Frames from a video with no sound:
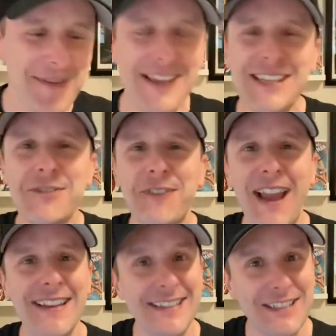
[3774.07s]
amazing
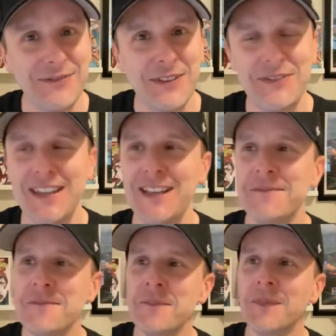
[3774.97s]
Fantasy
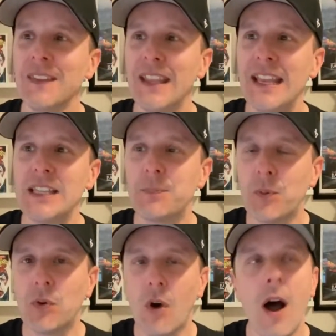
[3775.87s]
15 is
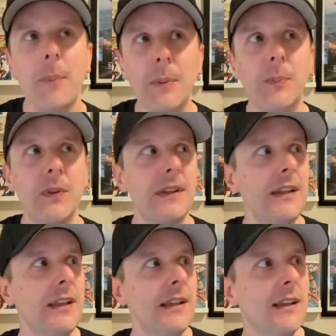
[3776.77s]

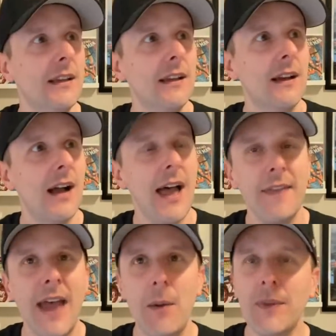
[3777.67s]
probably
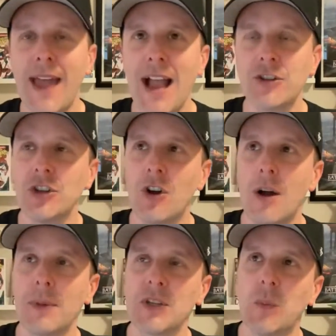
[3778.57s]
uh, that with Action
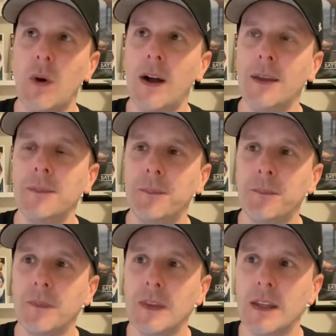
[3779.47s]
Comics one
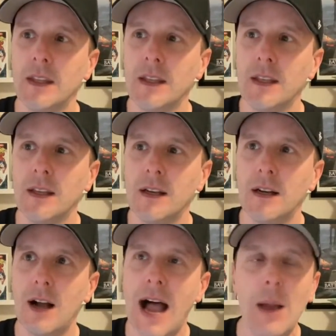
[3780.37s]

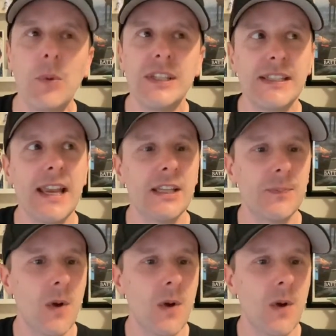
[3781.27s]
I would say it's